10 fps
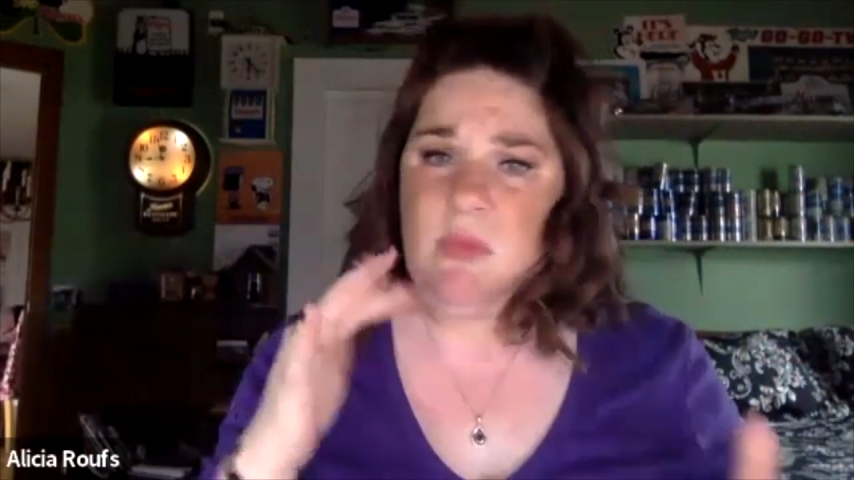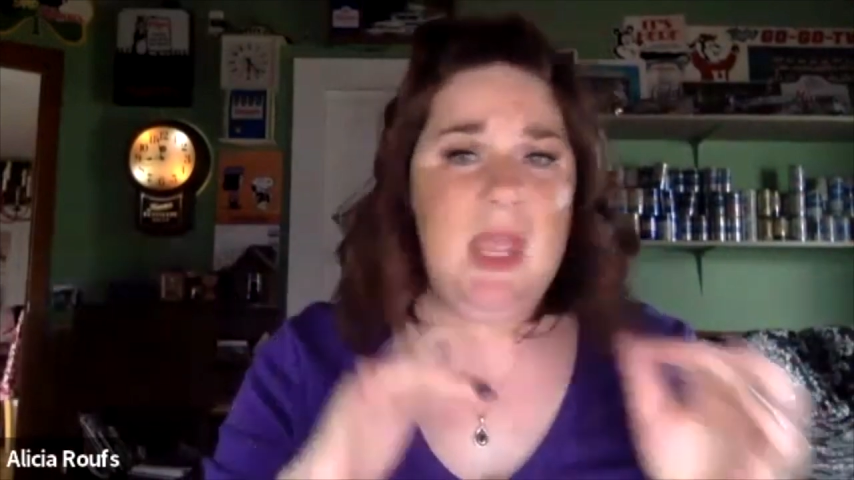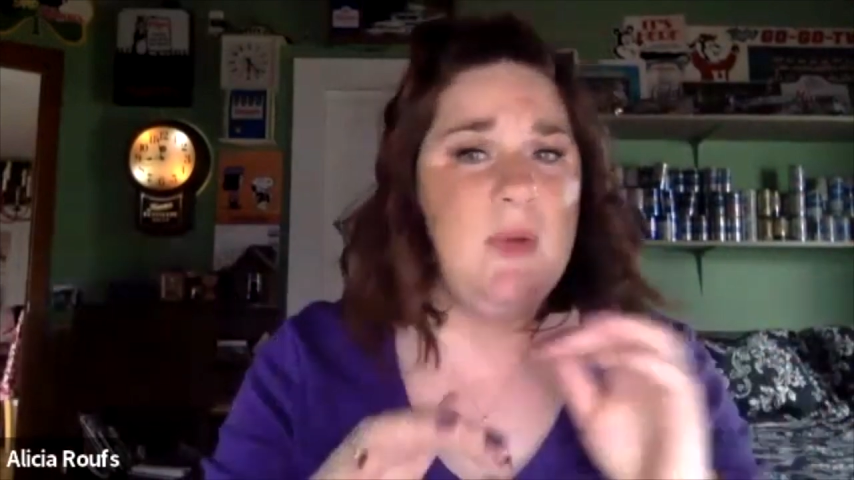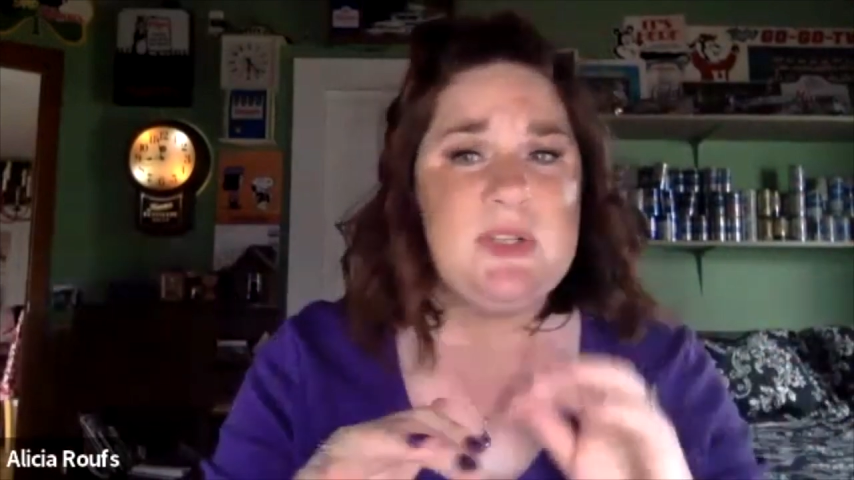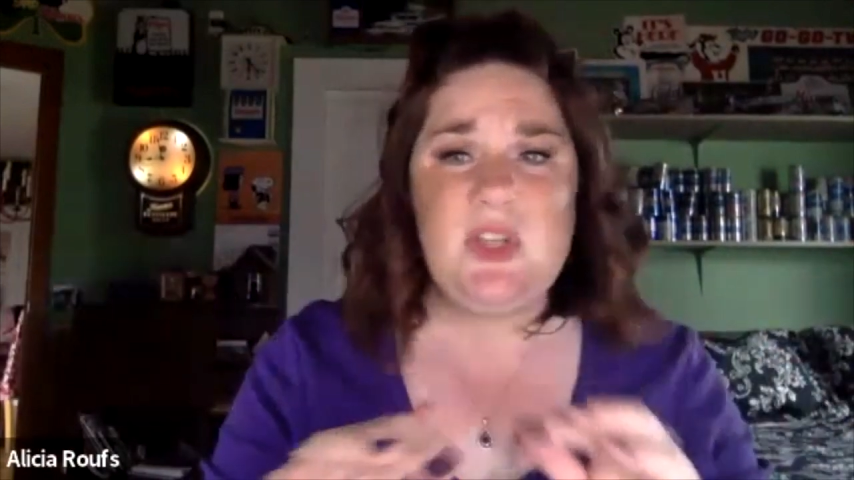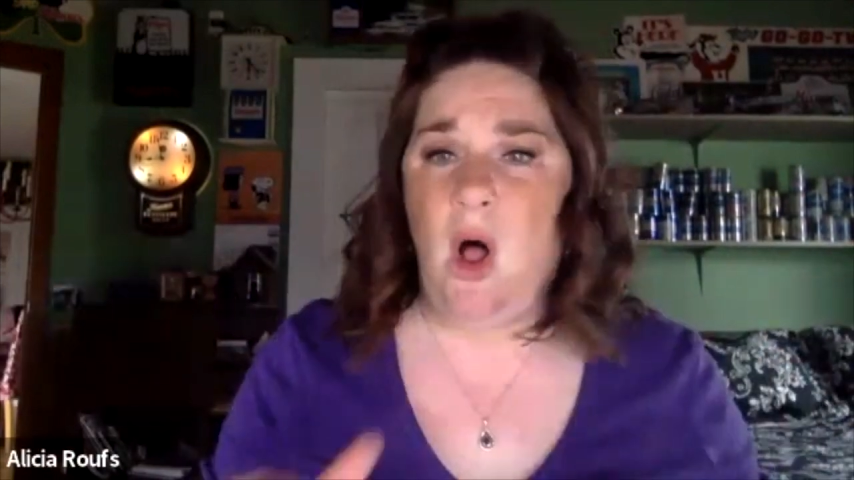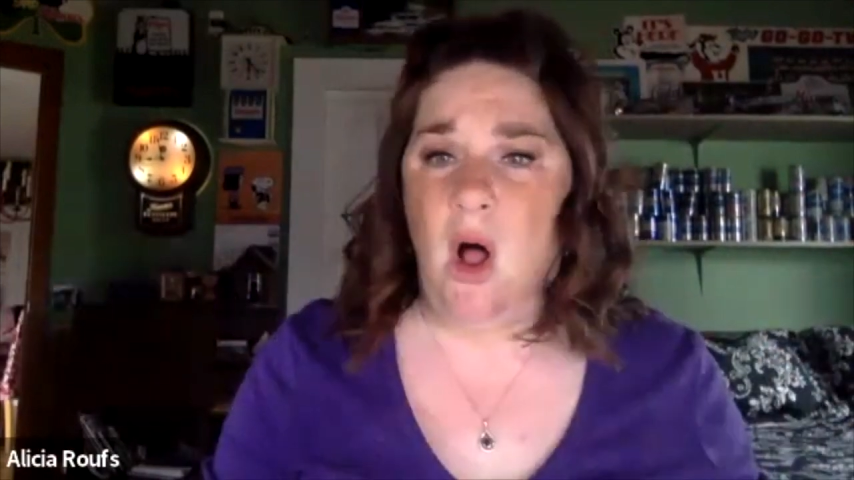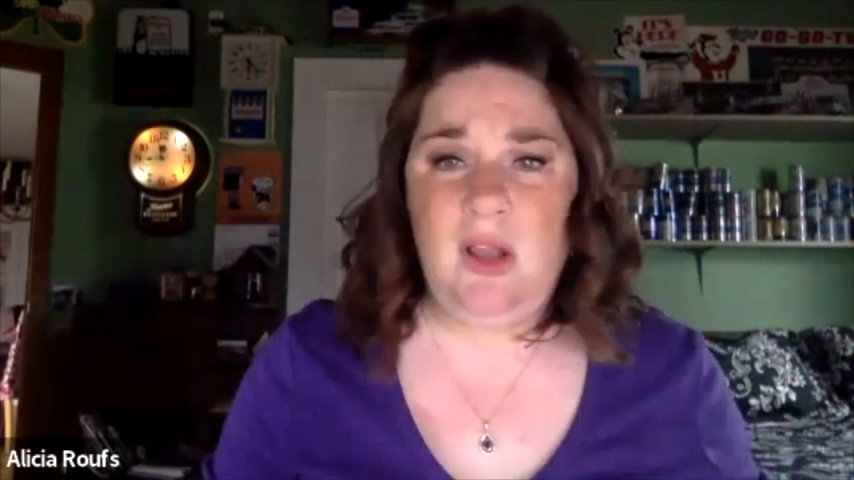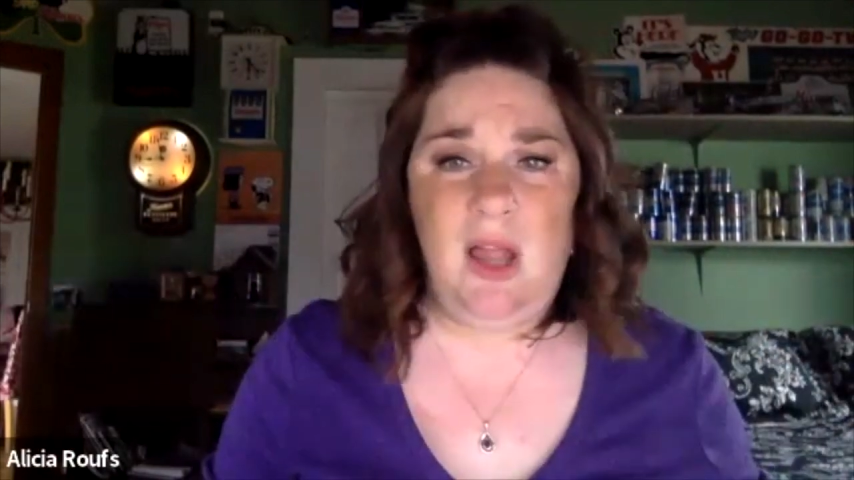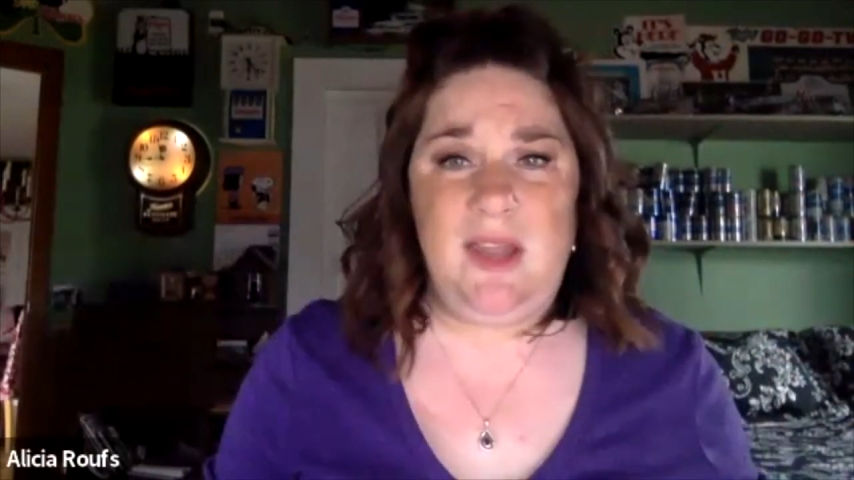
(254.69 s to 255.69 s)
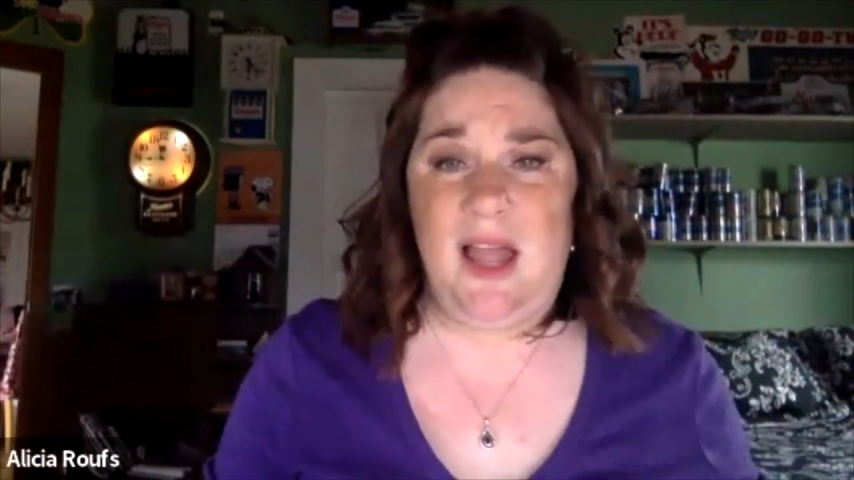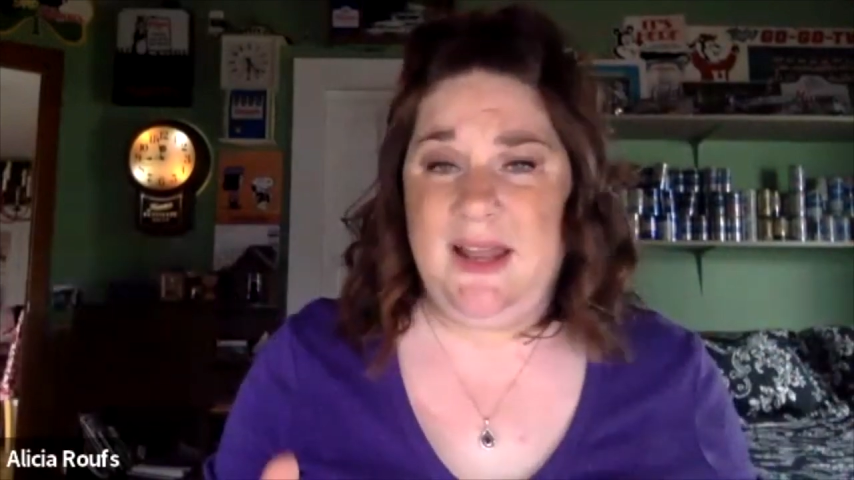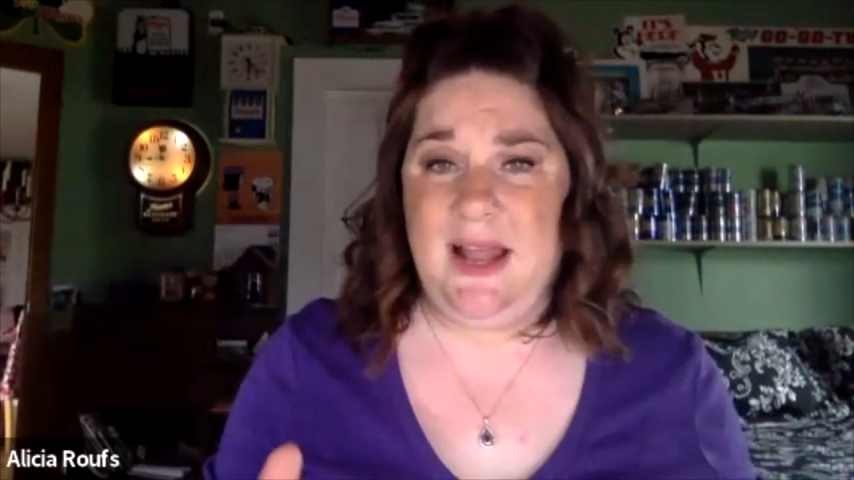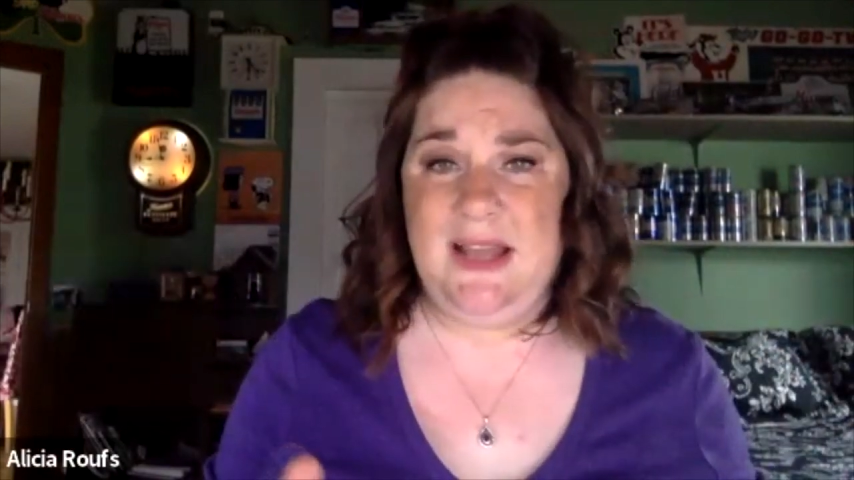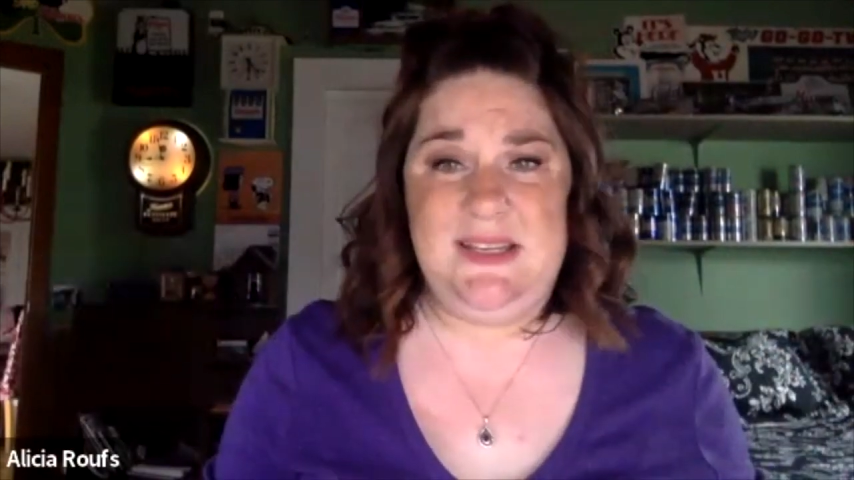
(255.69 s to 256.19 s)
It was all
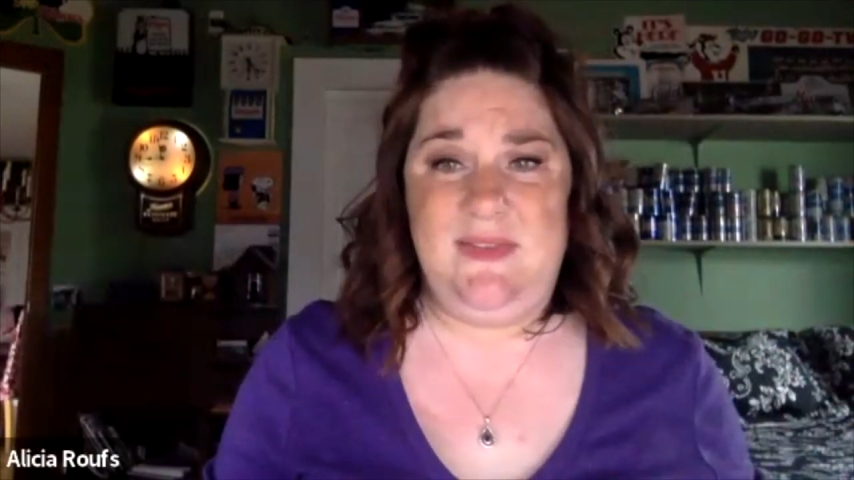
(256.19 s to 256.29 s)
online. I didn't